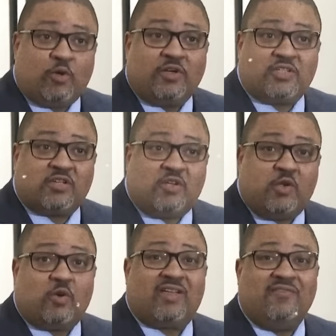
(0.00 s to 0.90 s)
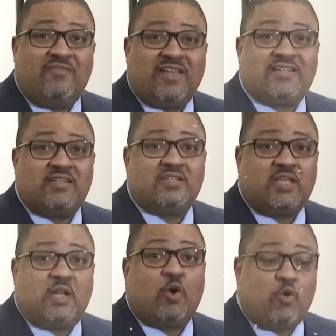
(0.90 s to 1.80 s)
flashing their
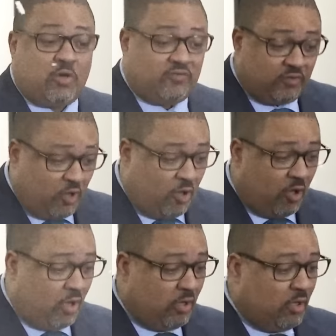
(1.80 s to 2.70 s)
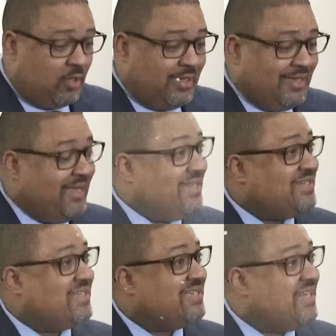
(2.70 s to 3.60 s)
authority and their agenda in your face,
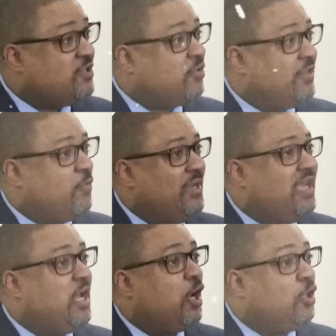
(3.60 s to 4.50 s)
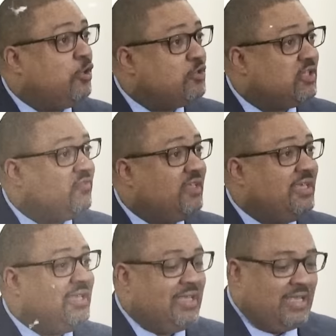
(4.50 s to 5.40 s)
and there is nothing you can do about it,
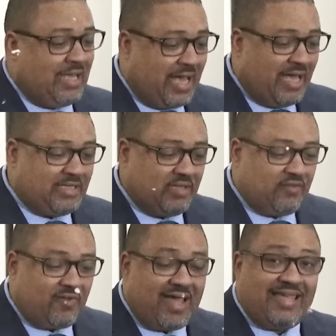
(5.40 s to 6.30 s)
is what they're trying to tell you.